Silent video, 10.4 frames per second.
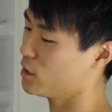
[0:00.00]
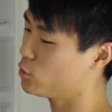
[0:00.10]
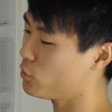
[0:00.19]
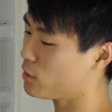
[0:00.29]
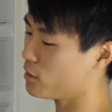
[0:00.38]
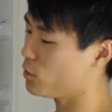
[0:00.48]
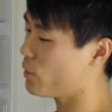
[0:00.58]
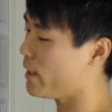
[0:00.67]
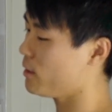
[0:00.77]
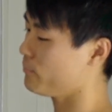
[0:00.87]
cool
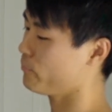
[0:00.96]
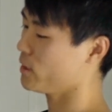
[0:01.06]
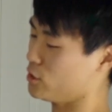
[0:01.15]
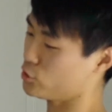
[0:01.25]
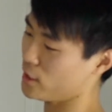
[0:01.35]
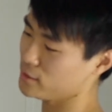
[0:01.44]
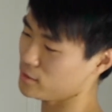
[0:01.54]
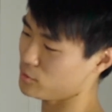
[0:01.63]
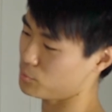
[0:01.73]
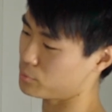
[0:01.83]
colorway, and the
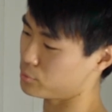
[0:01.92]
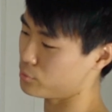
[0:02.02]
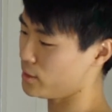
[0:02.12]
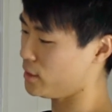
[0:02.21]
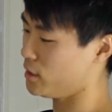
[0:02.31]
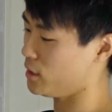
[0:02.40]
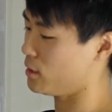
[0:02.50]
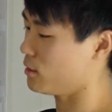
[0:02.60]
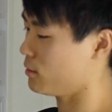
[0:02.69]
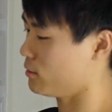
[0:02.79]
traction is
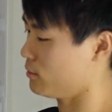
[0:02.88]
pretty,